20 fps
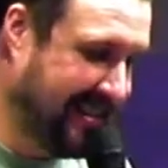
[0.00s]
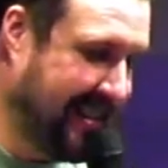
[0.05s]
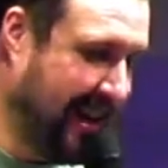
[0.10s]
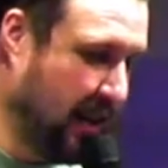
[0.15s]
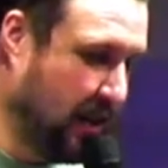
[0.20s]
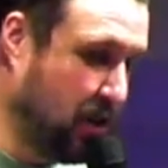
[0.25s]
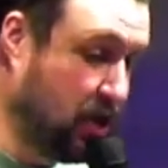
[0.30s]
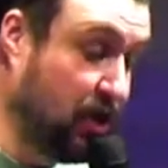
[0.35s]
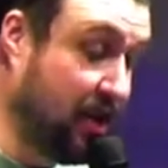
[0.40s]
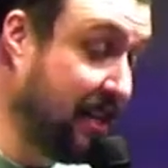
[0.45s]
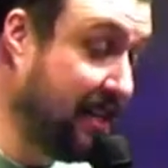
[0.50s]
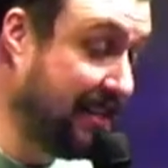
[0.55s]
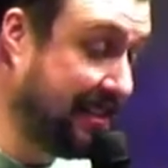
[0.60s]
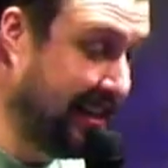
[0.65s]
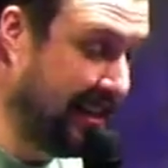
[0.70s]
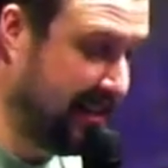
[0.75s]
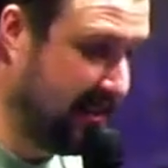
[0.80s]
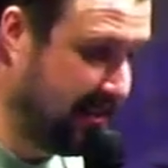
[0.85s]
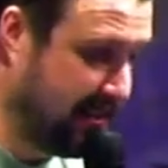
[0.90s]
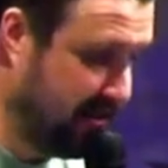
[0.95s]
this is how
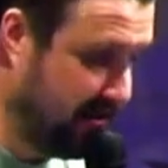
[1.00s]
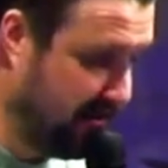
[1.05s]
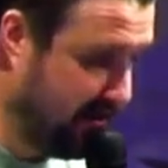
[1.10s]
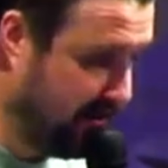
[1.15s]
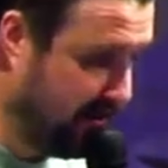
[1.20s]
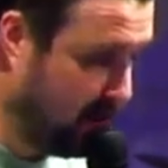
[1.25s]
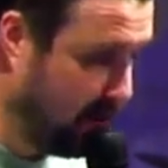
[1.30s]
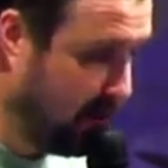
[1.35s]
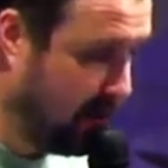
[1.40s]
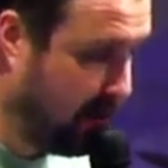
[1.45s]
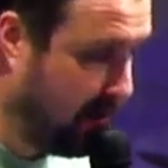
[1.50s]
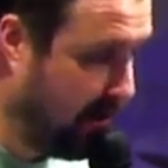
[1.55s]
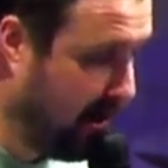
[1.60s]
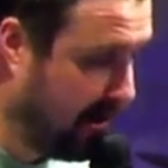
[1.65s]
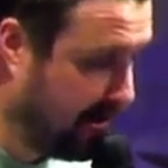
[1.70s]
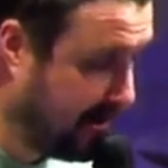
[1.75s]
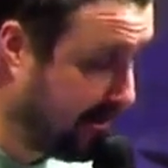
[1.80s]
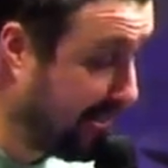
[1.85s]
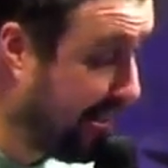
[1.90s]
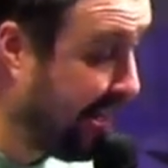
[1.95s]
Jesus
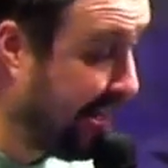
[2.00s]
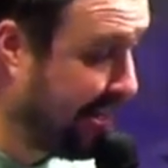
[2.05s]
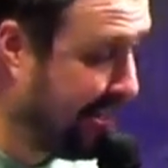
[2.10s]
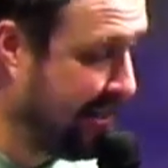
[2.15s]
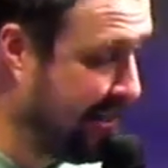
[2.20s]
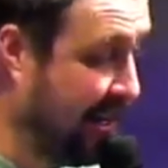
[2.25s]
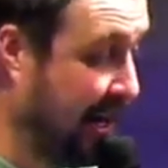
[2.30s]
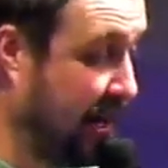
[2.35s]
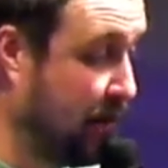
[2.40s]
said